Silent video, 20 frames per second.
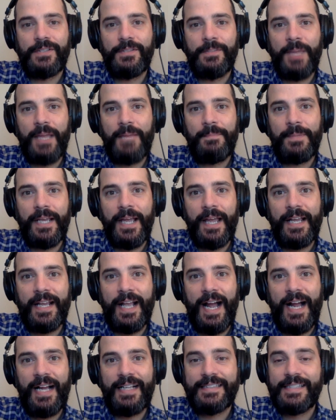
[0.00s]
some NBA
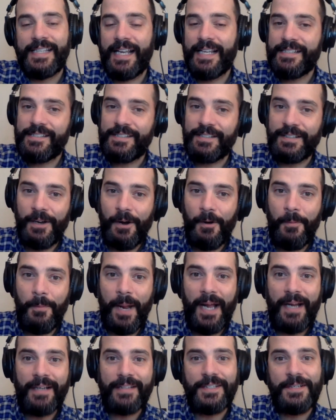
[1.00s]
contests and go
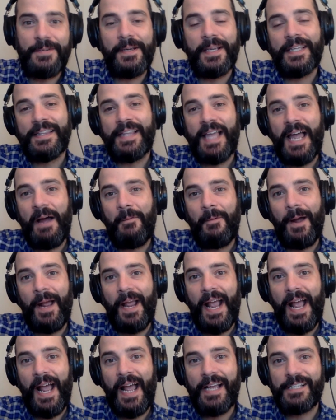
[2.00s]
about doing it that
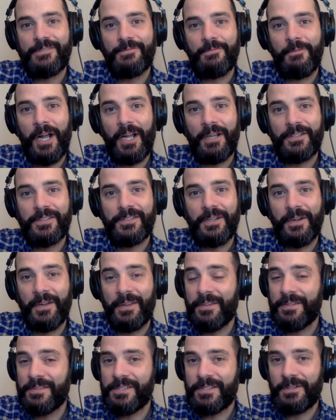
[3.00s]
way as well. So
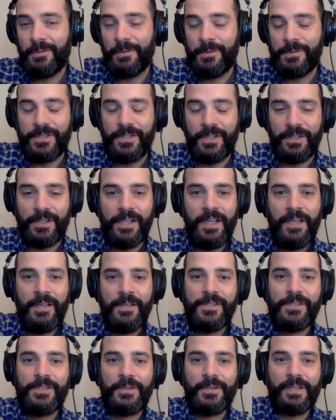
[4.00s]
those tools are
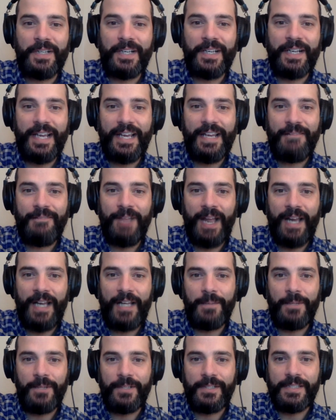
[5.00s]
certainly
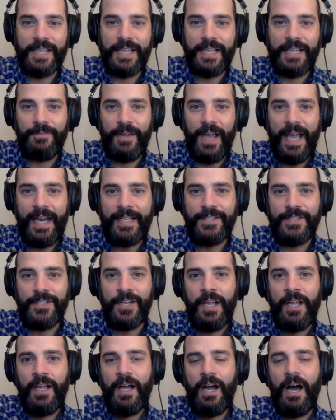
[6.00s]
invaluable to take
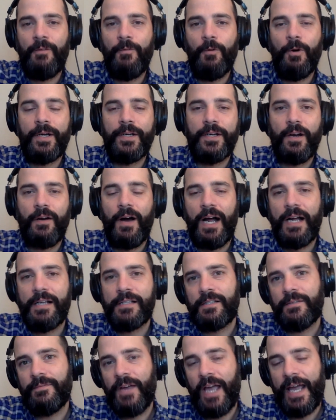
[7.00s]
advantage of what No
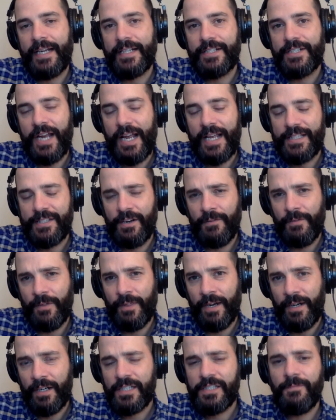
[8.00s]
House Advantage has over
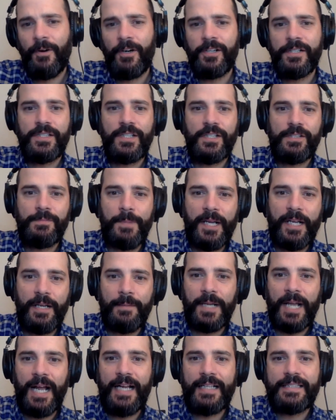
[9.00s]
there. And as far as these
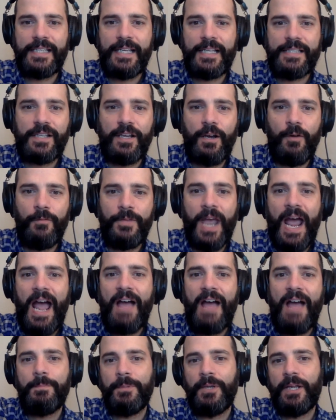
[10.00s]
pickup contests go, if you
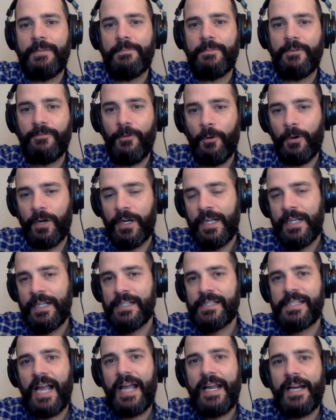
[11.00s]
haven't played before,
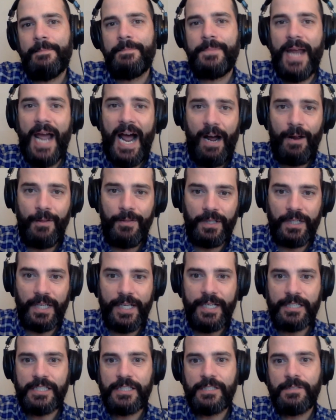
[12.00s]
sign up now. The
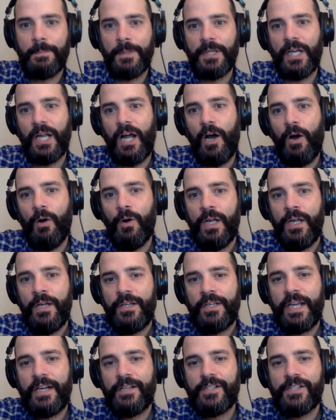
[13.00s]
links is below.
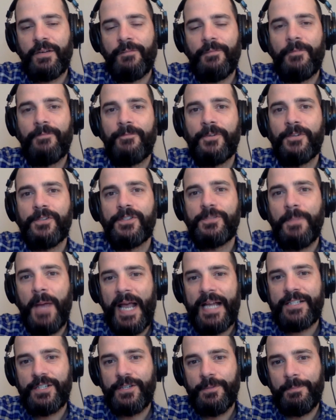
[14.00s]
You get yourself a first
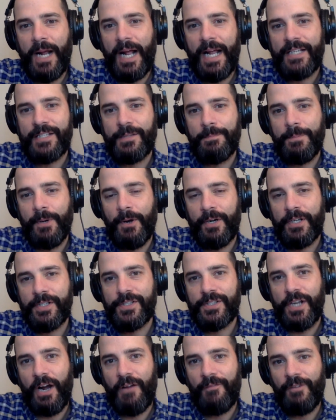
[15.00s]
match deposit
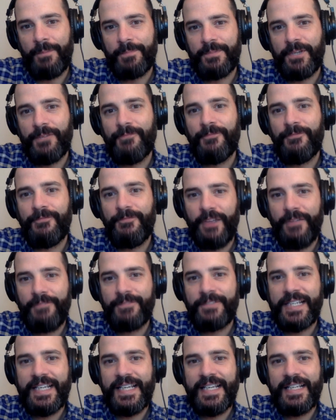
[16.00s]
bonus of up to
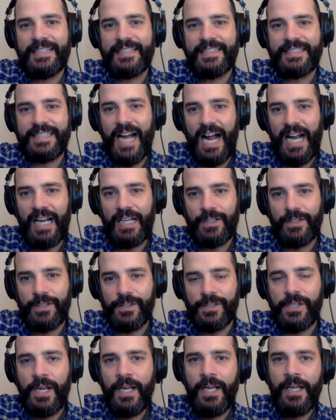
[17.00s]
$50.
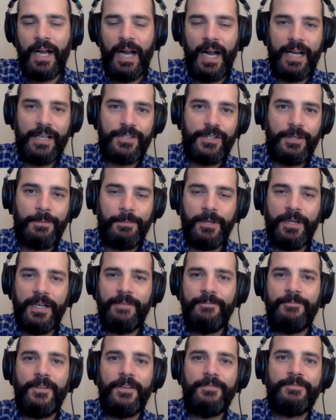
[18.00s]
So you put
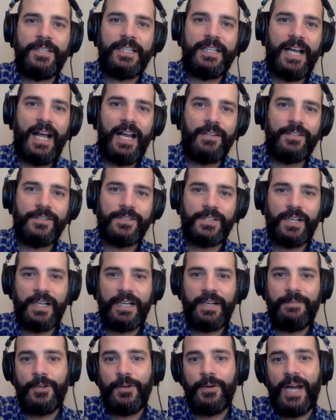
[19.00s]
in $50, they're going
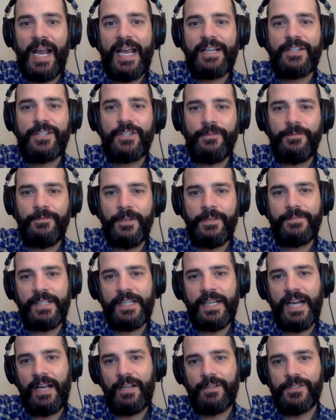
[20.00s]
to give you an extra
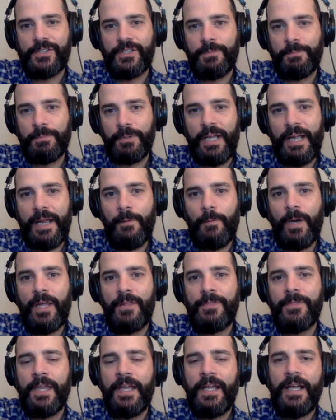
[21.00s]
$50 to play
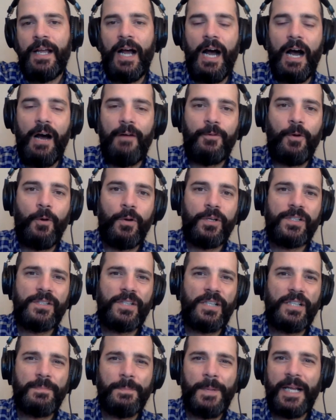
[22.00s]
with. Of
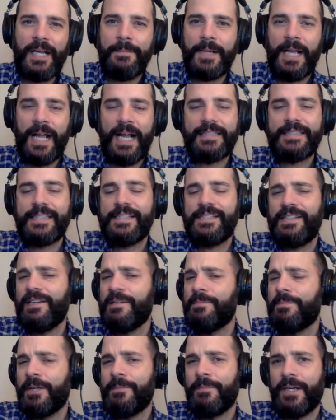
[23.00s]
course, these pickup contests, you
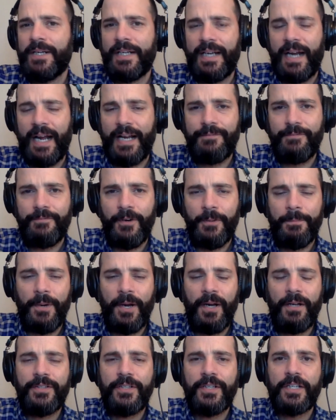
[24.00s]
can play Monday Night
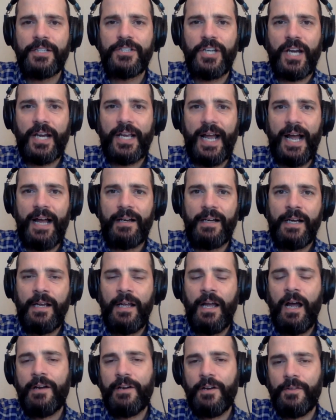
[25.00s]
Football, and you can check out
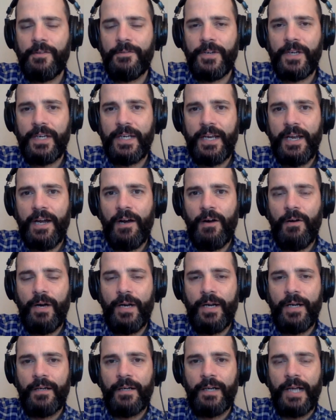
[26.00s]
another video
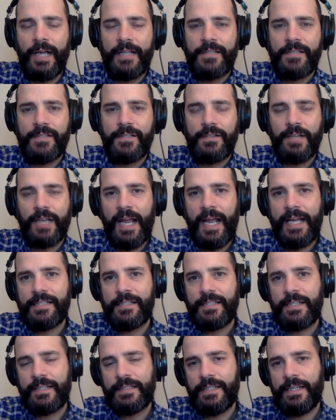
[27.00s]
here at
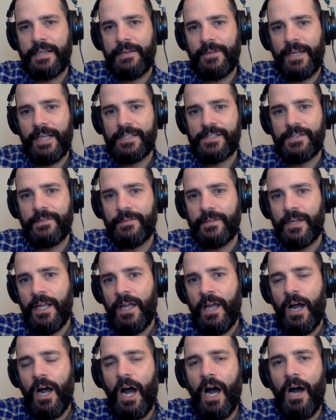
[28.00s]
Stokastic DFS and
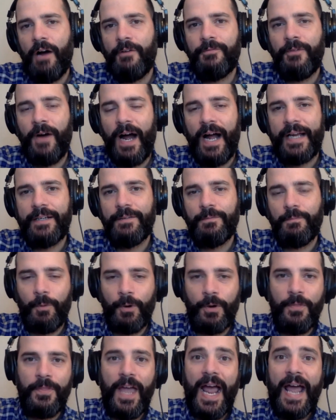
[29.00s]
find
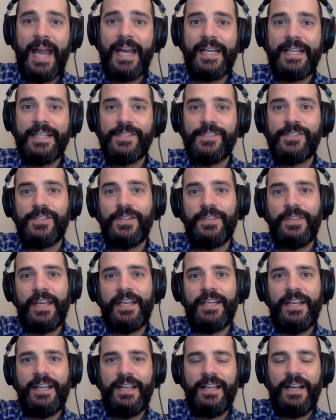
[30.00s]
where that is, and then